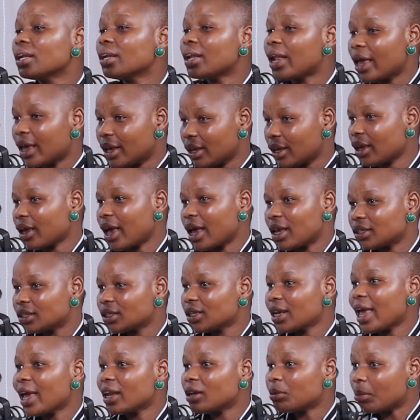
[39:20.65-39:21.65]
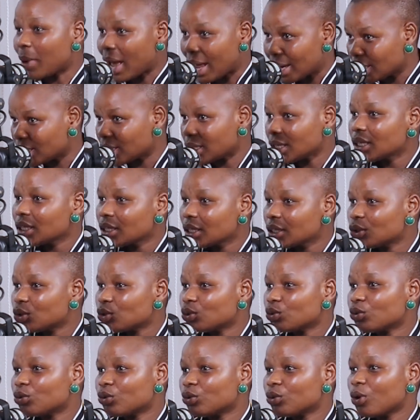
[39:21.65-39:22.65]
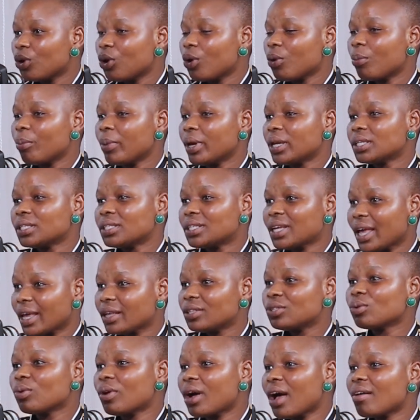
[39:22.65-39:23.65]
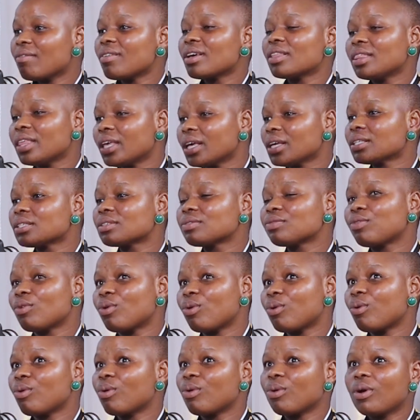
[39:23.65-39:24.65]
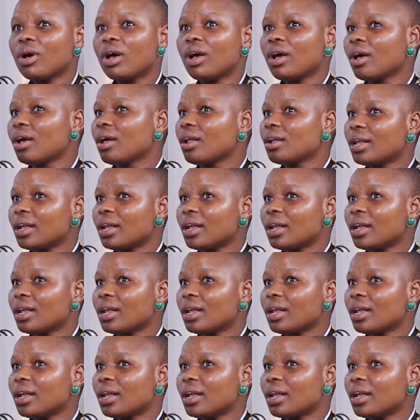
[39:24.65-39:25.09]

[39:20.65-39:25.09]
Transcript: I still had money to cover things for